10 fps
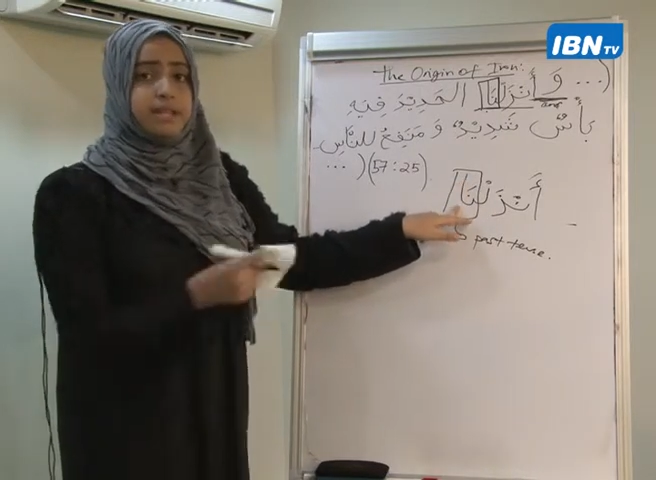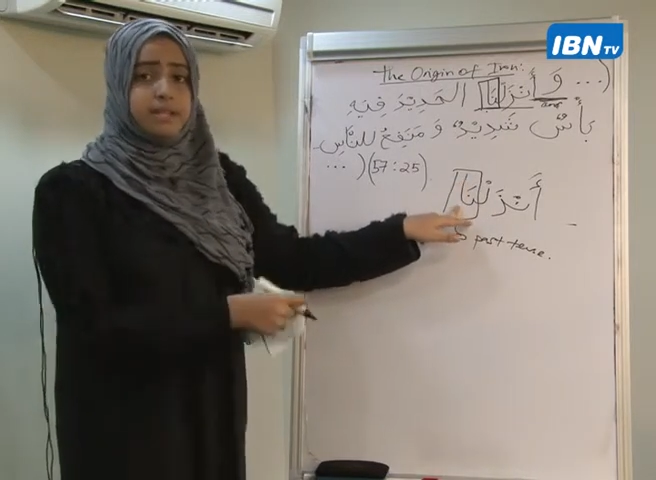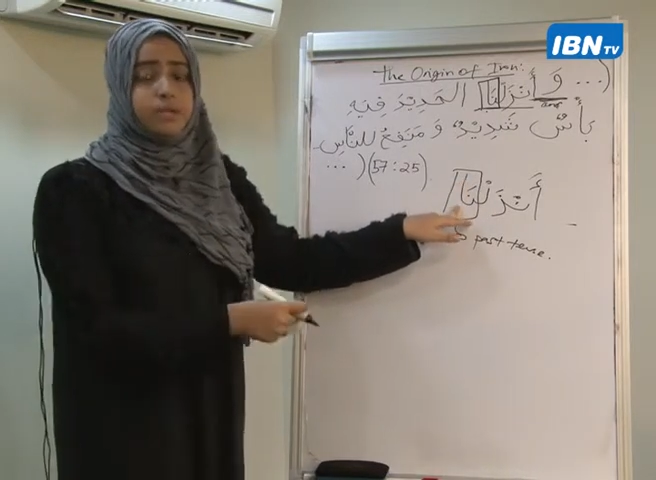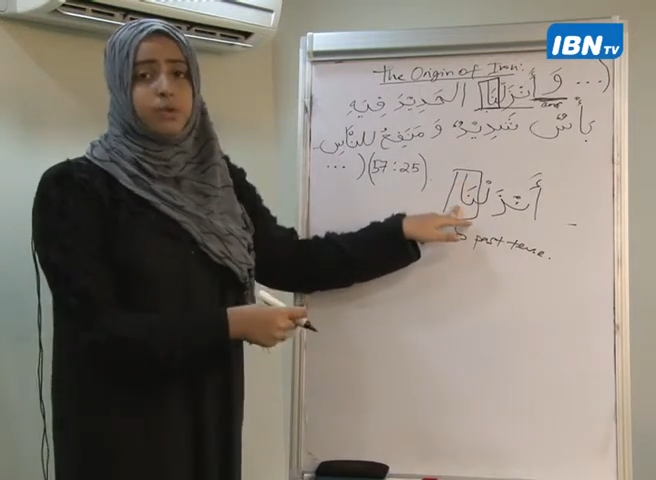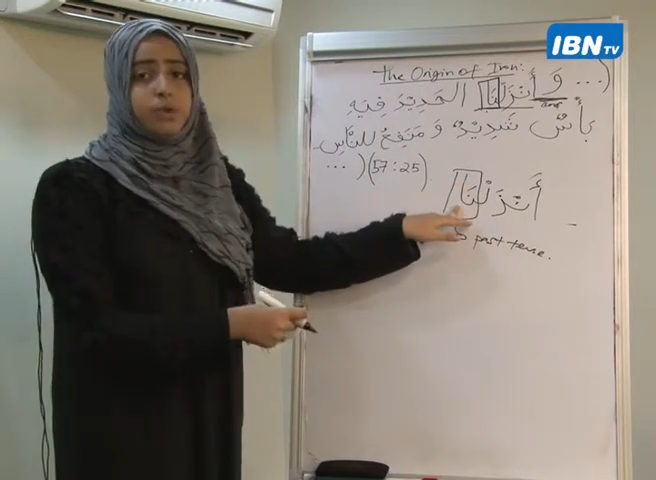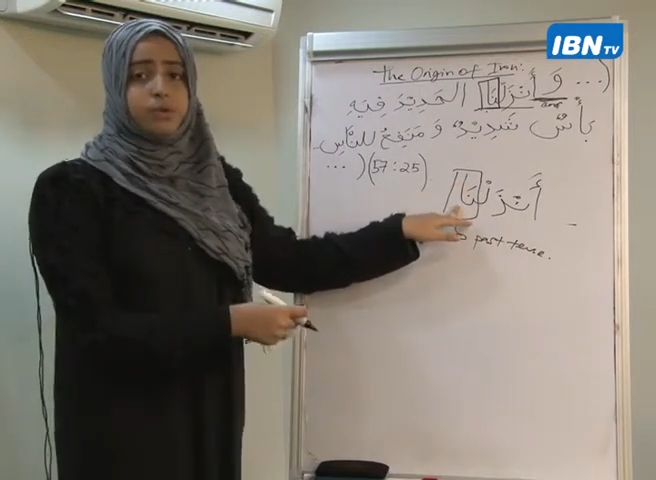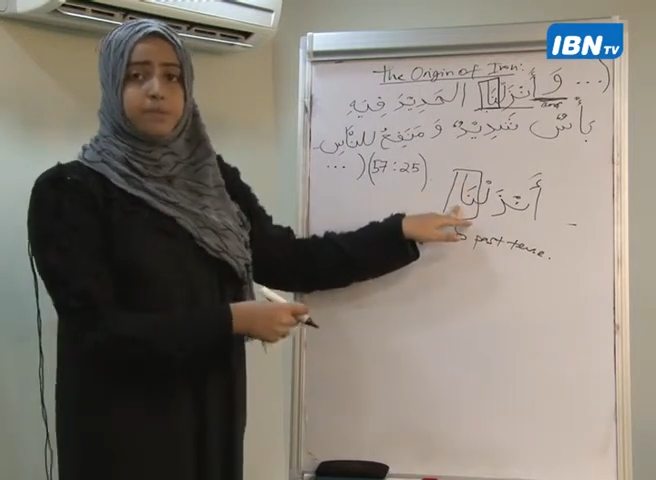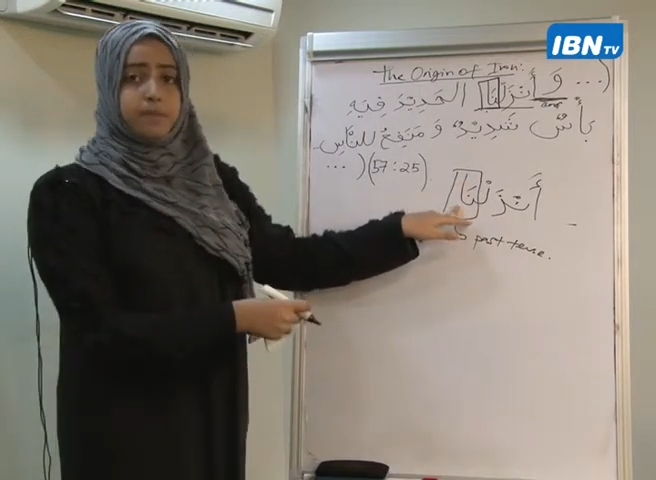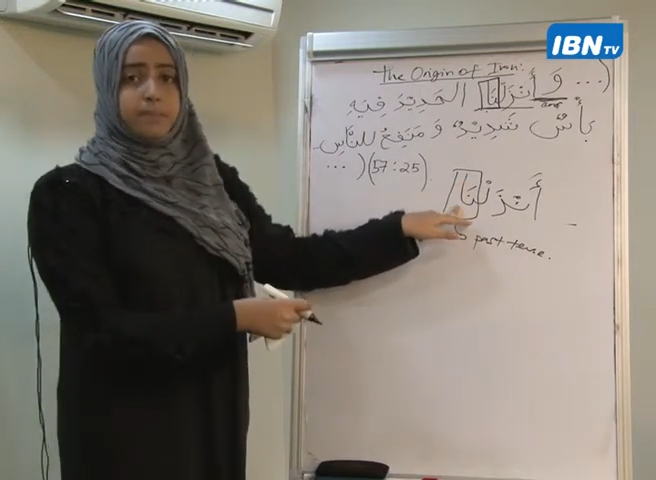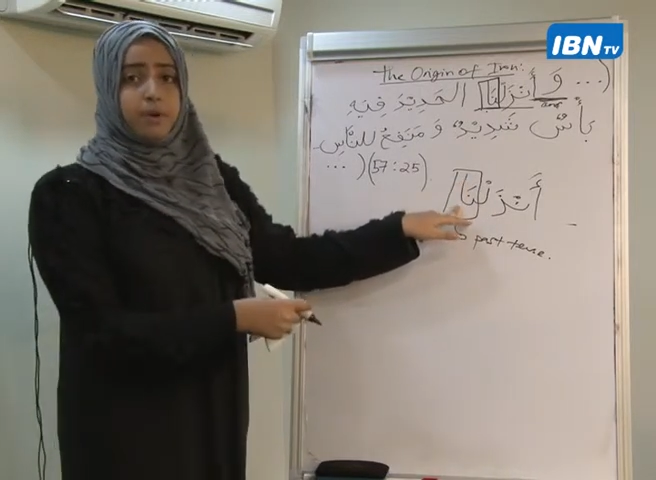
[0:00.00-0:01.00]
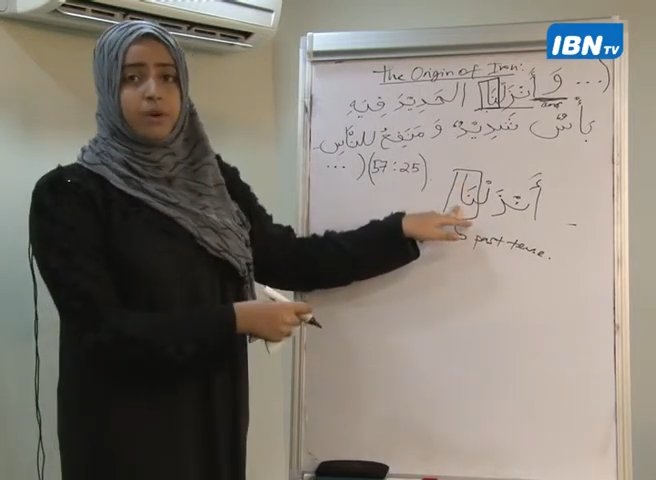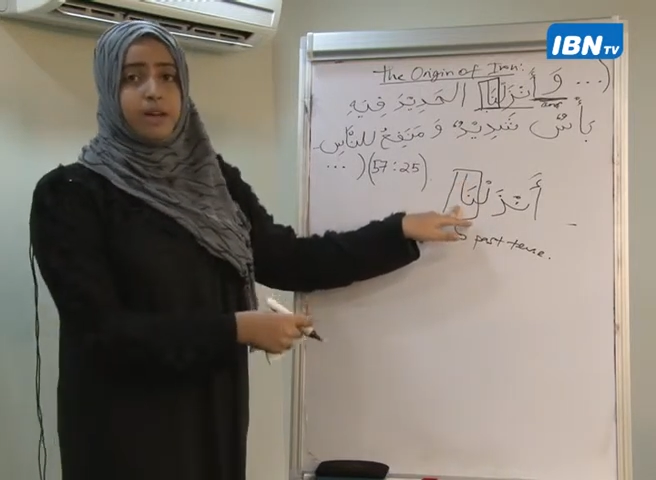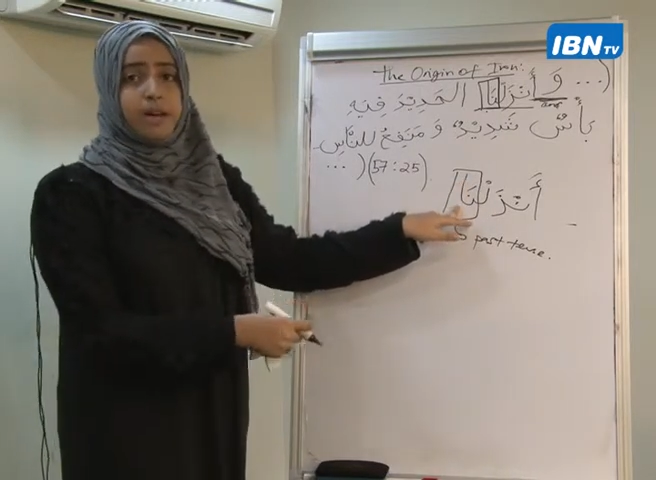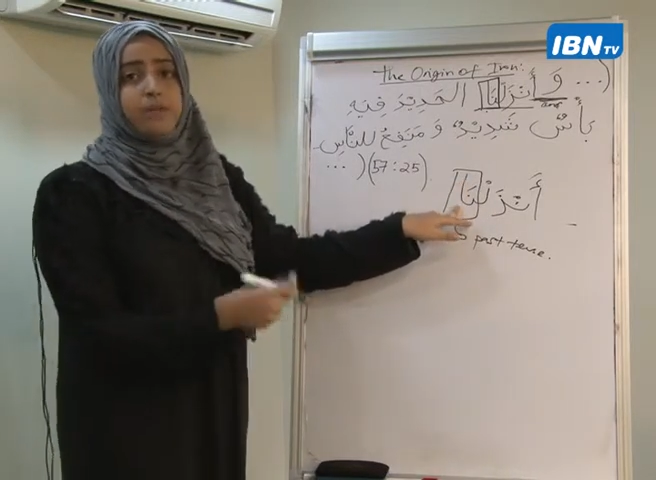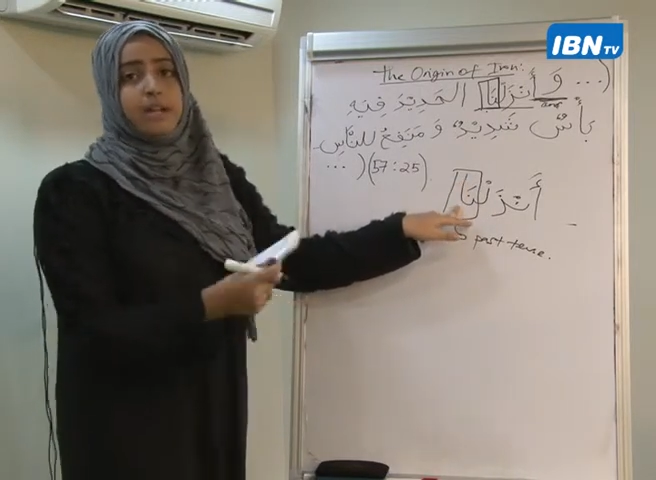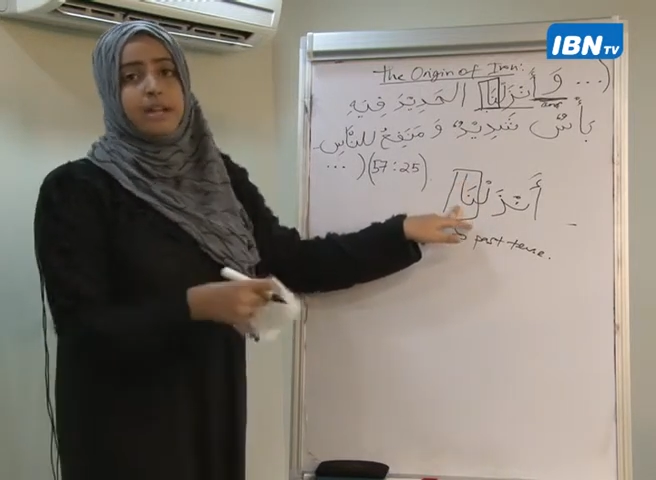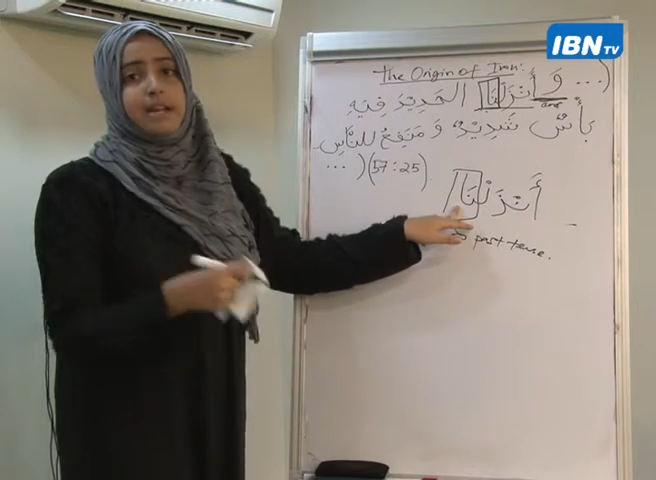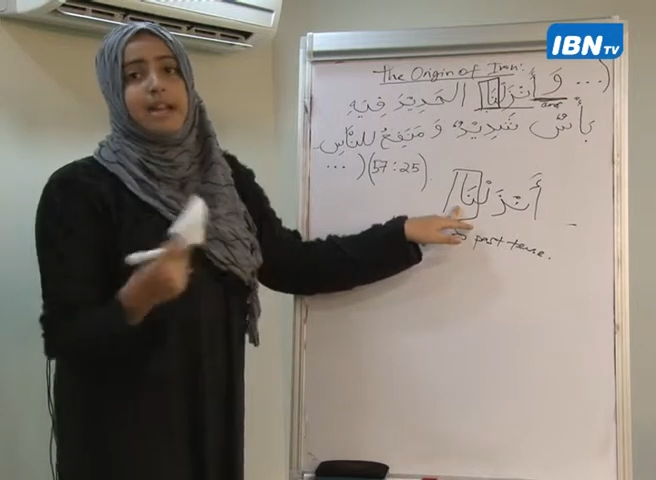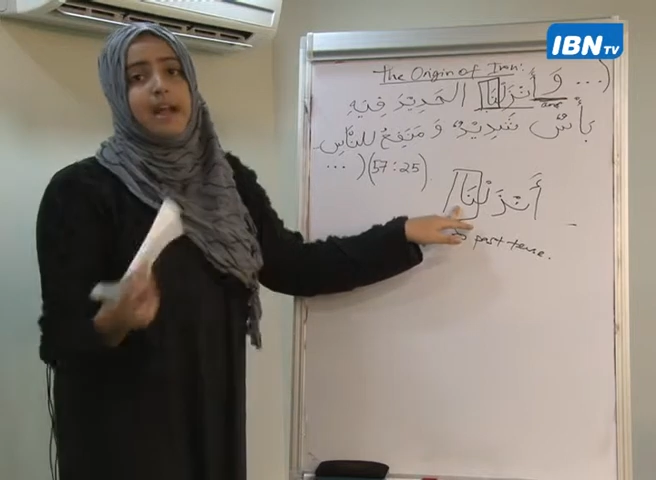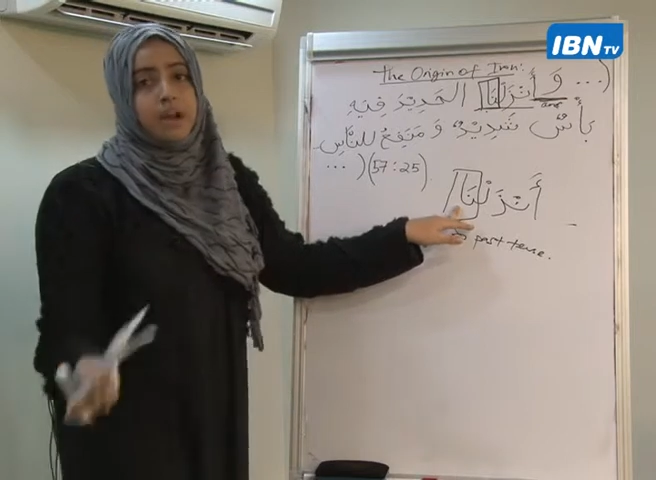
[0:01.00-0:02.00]
This goes with the pronoun
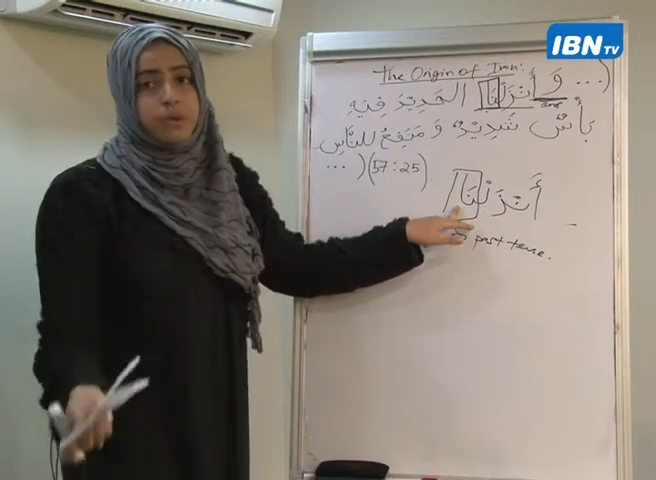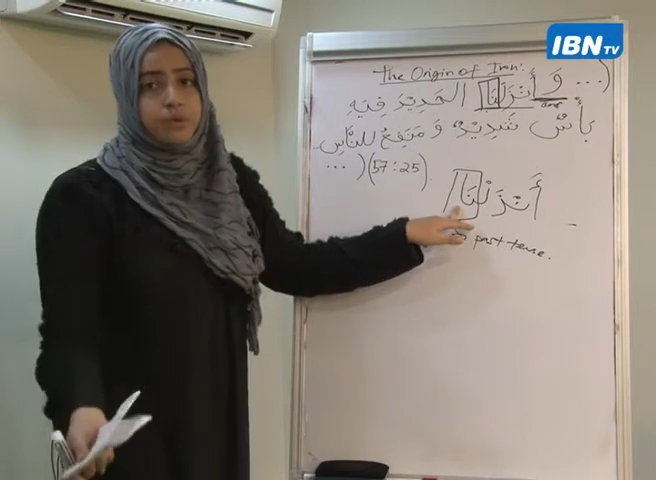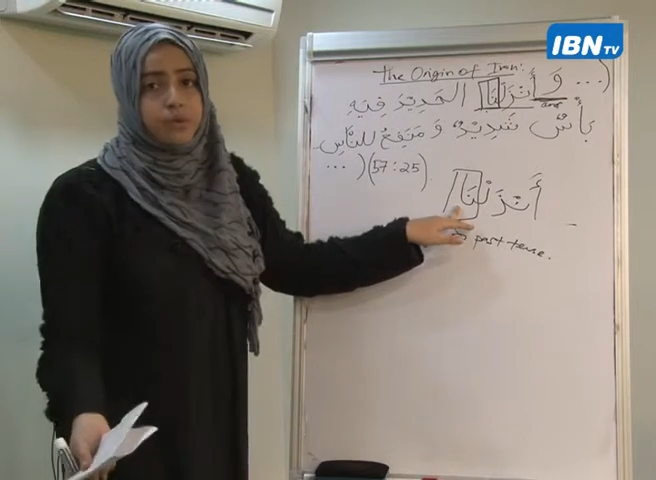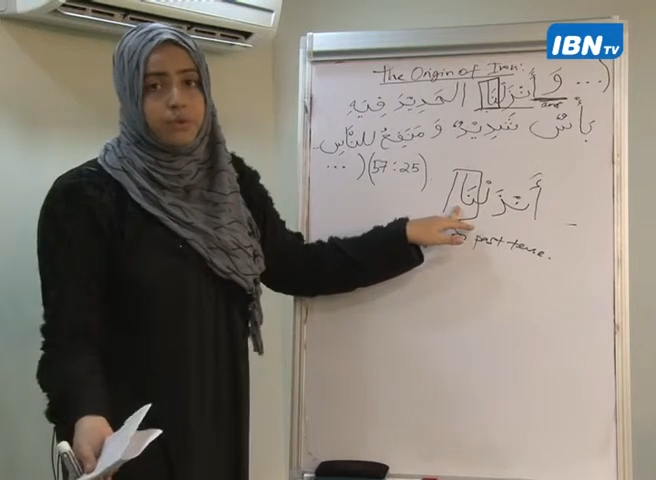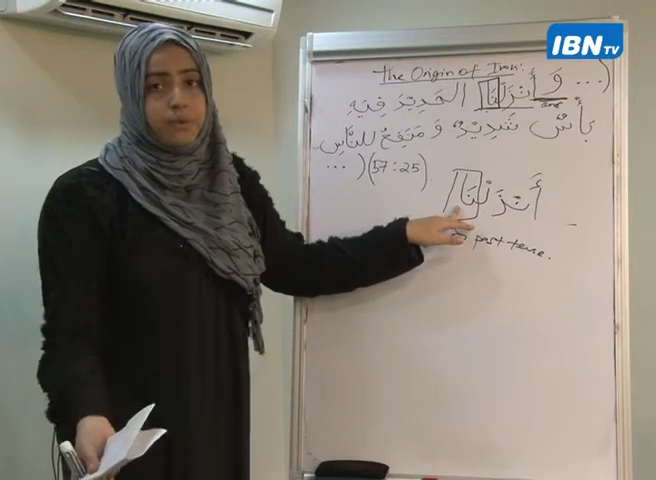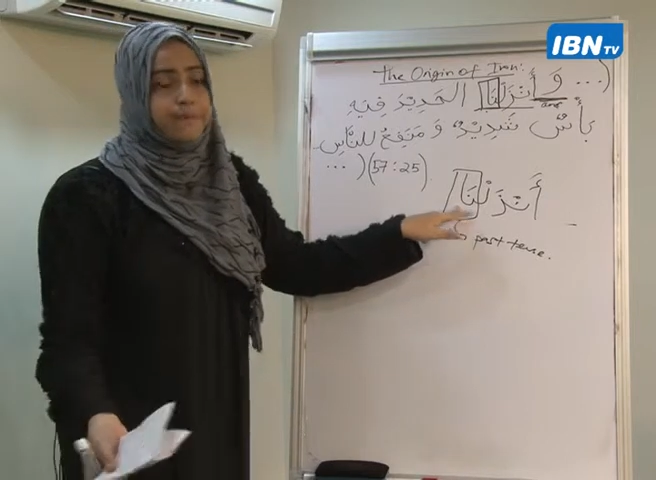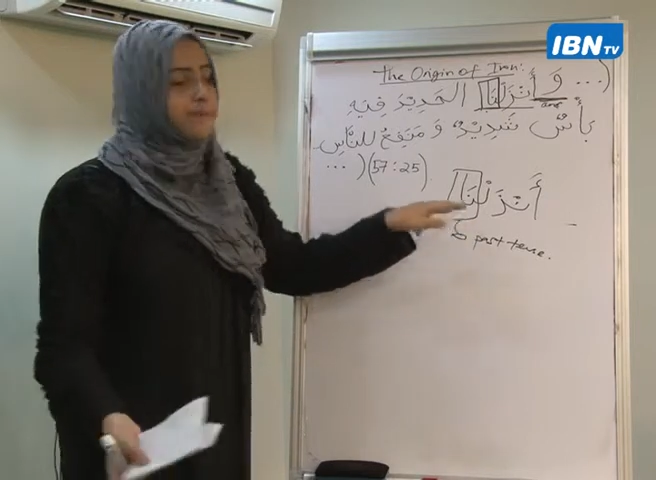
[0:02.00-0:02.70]
nahnu.